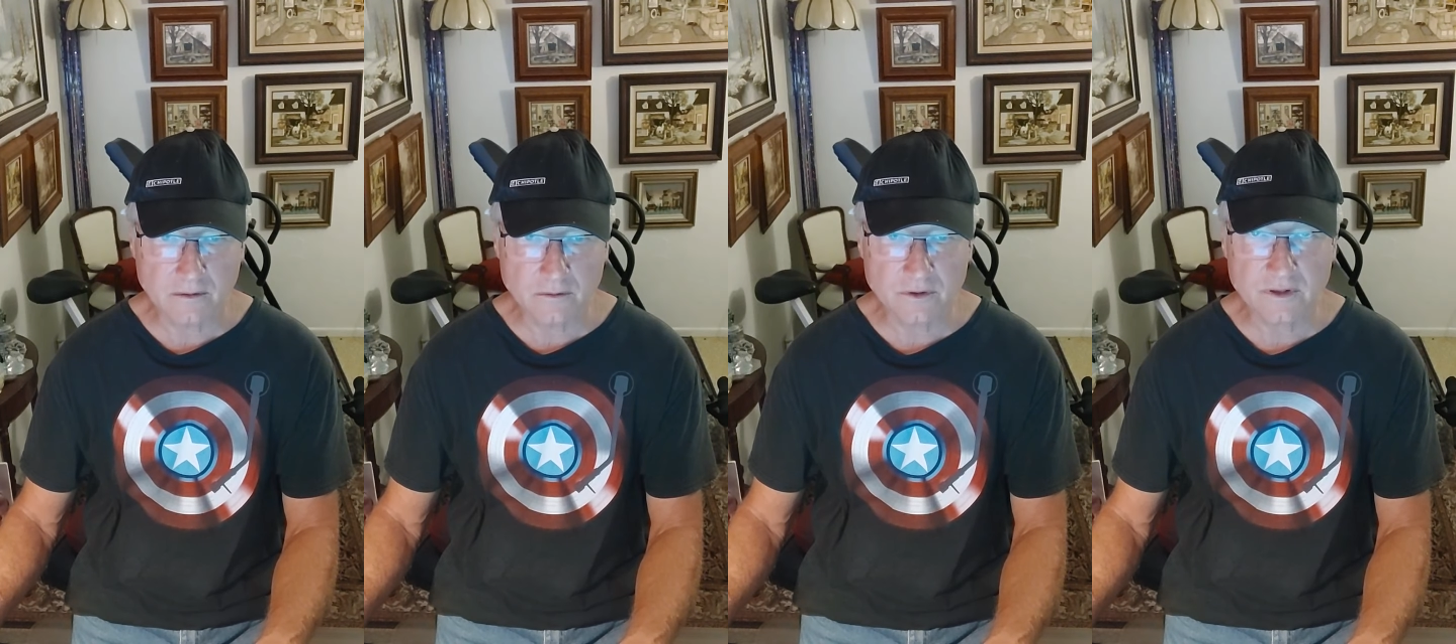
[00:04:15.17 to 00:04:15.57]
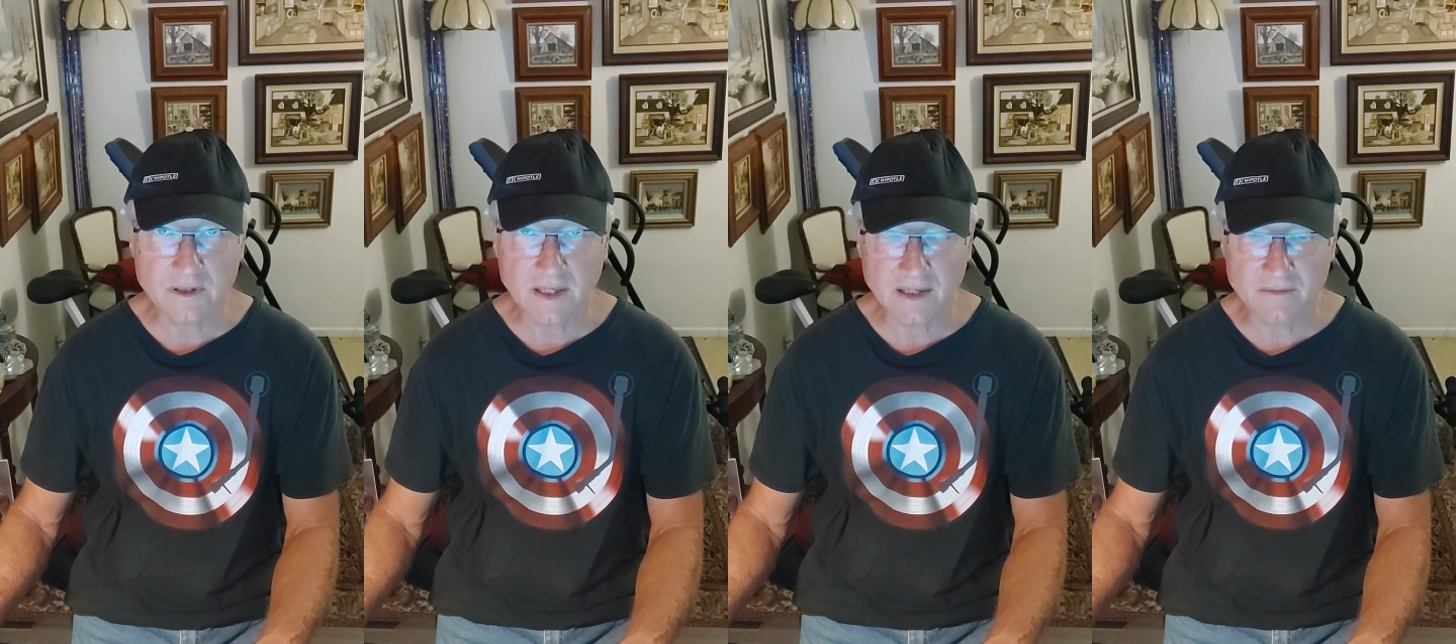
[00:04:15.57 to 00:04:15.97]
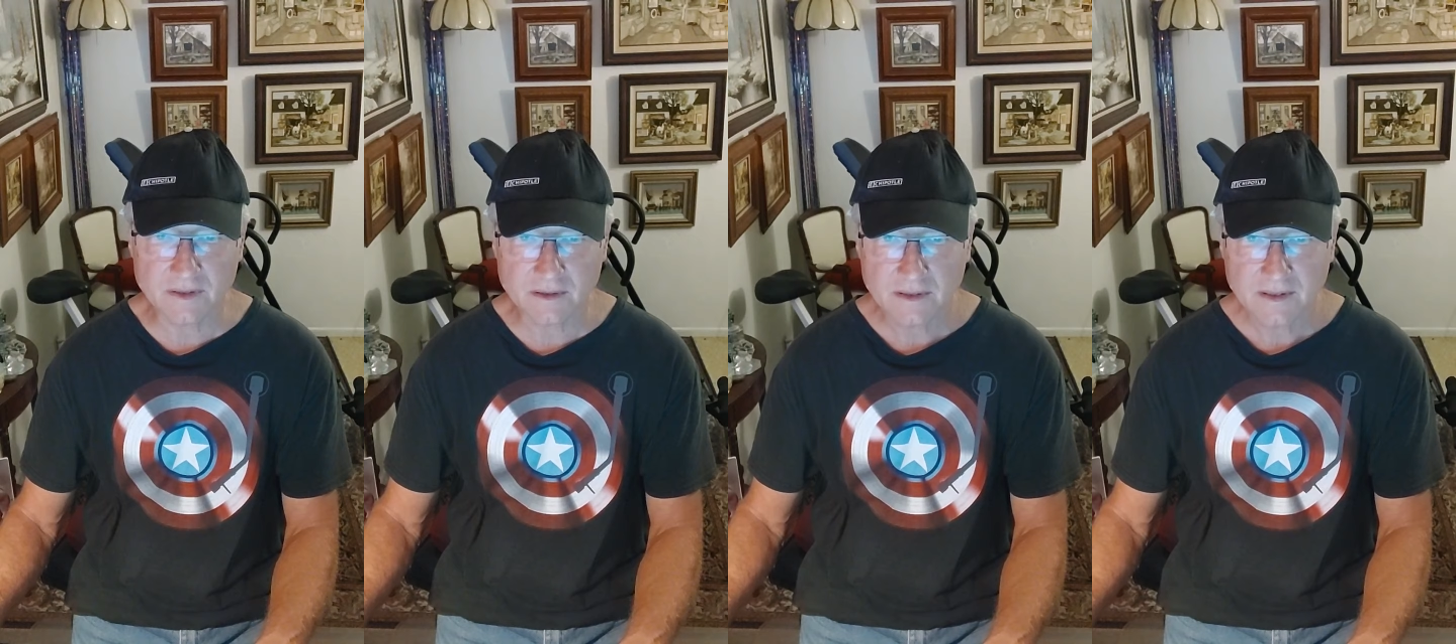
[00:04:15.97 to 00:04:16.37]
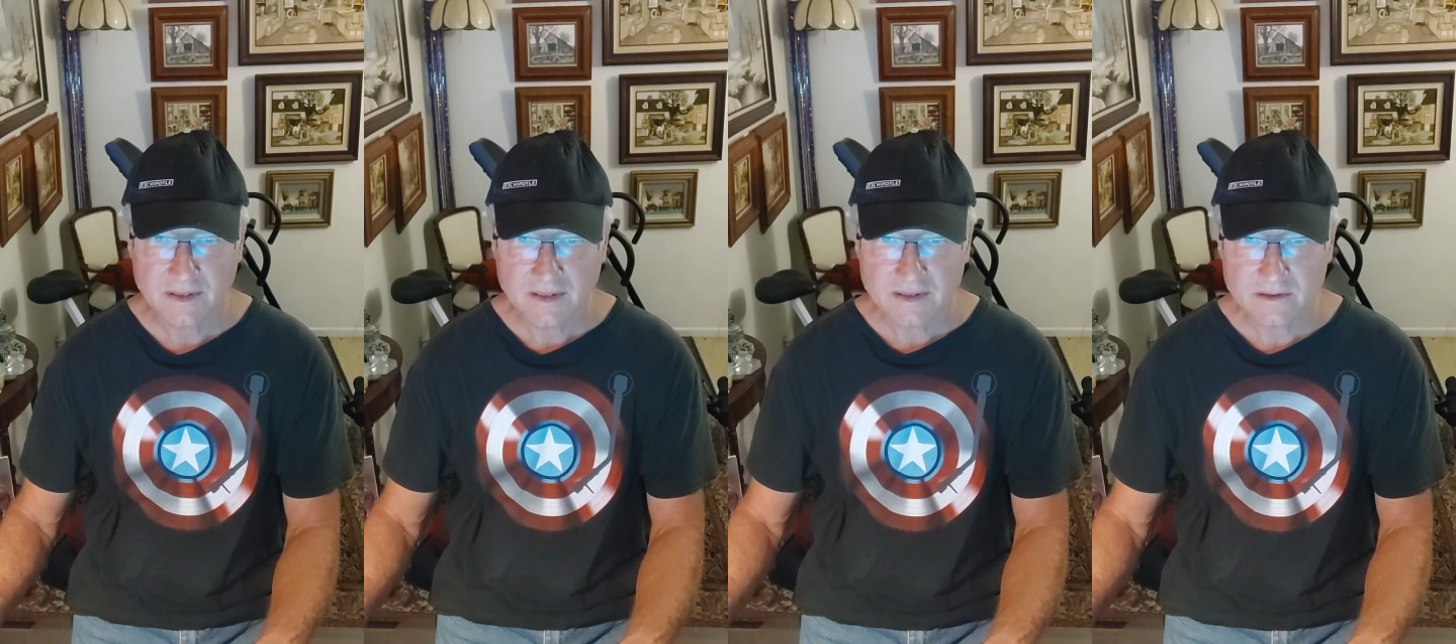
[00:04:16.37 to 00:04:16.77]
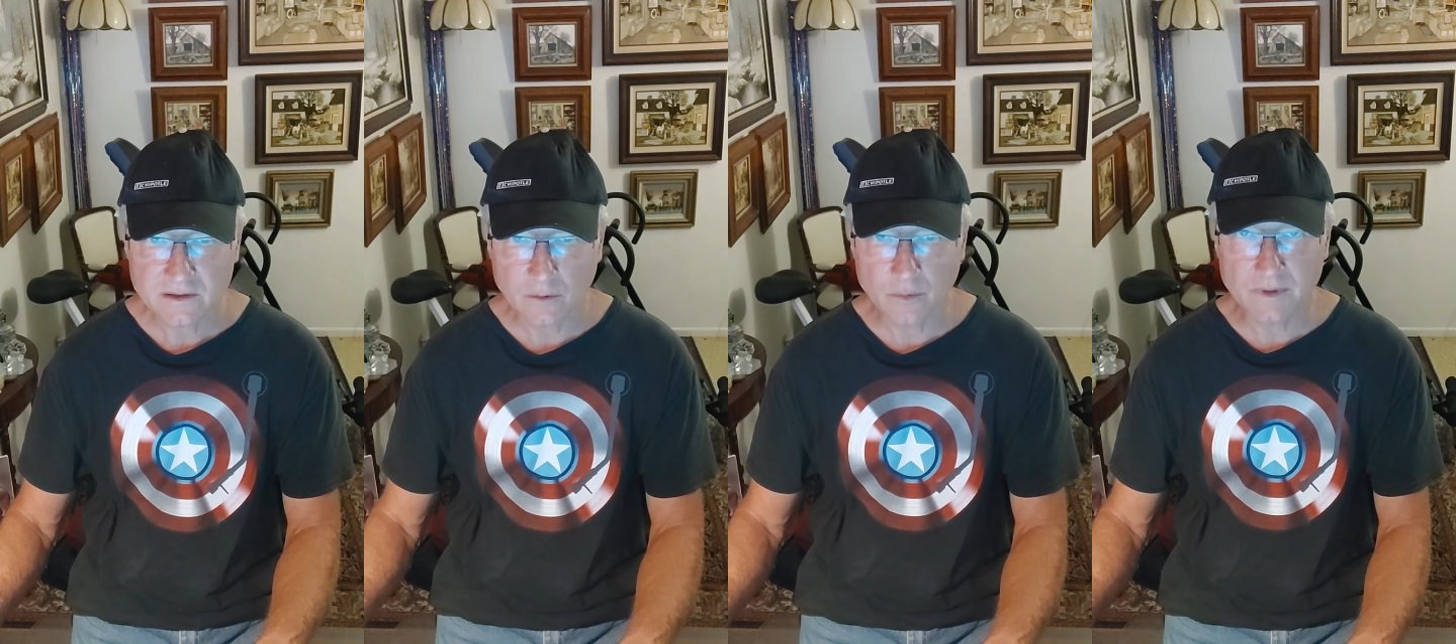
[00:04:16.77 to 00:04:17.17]
loosed in heaven.
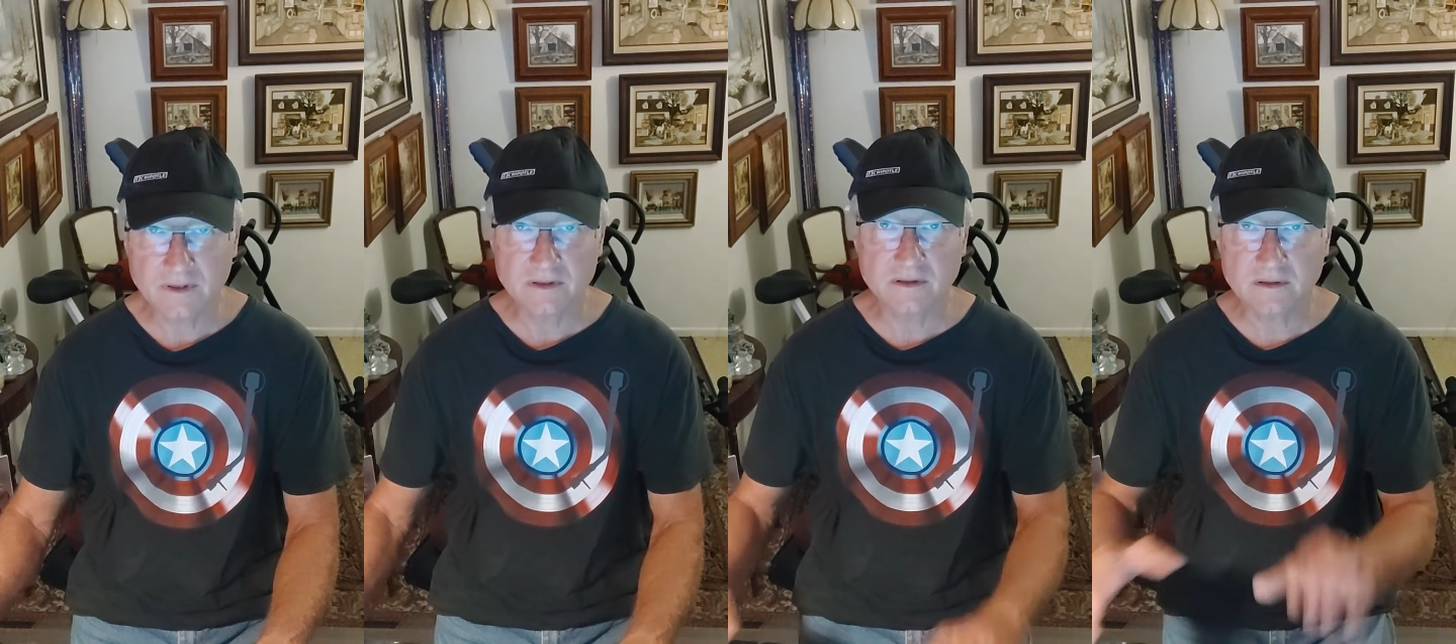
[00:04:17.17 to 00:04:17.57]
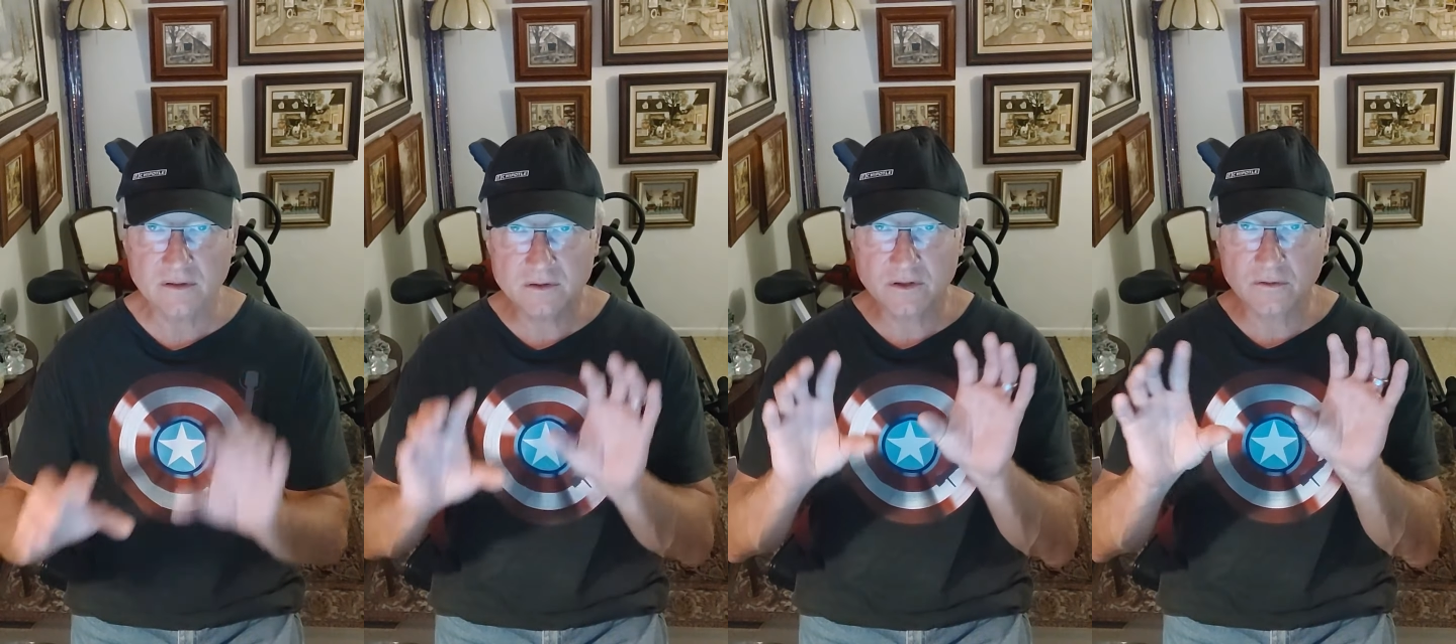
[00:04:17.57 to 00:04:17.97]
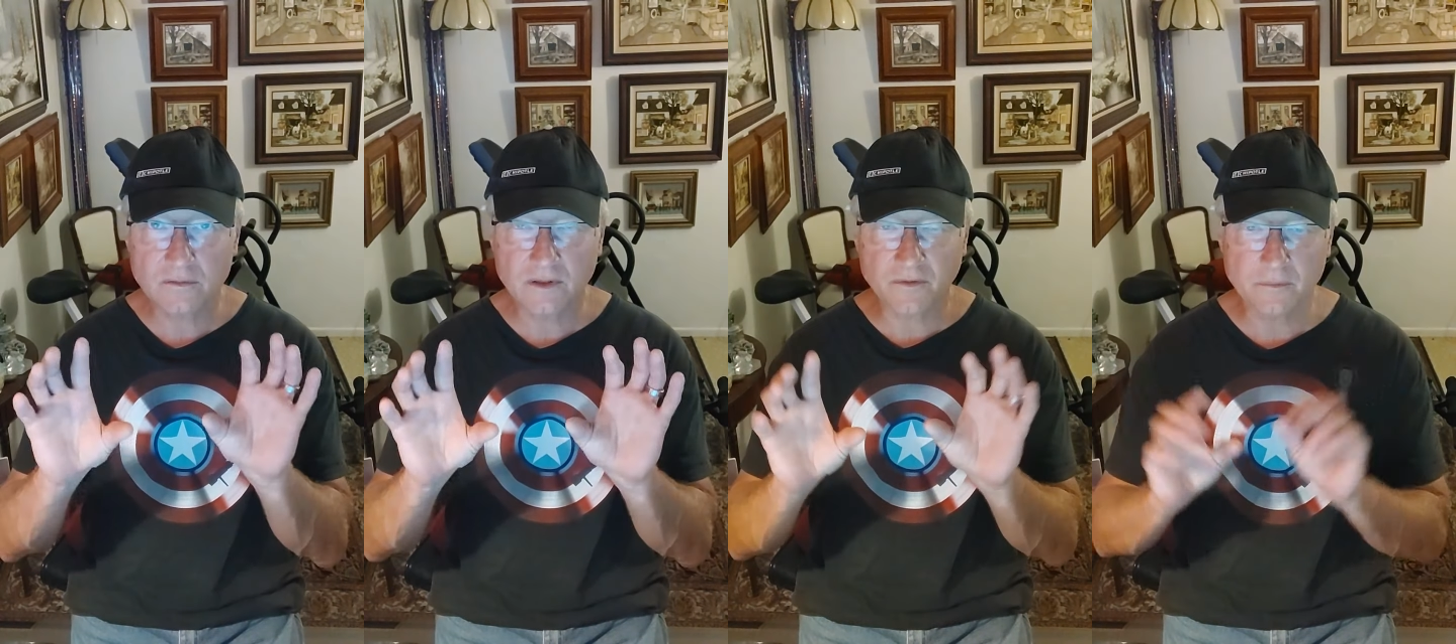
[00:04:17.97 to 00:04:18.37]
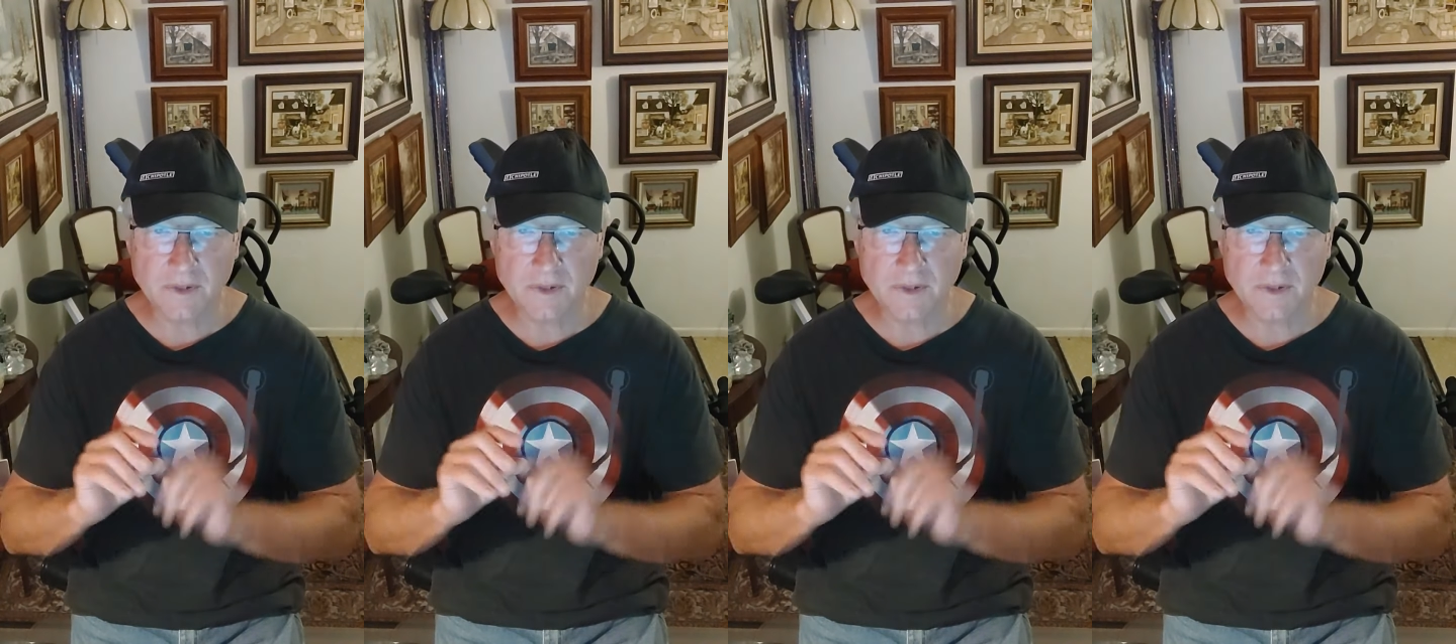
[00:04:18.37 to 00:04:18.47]
So this there's two different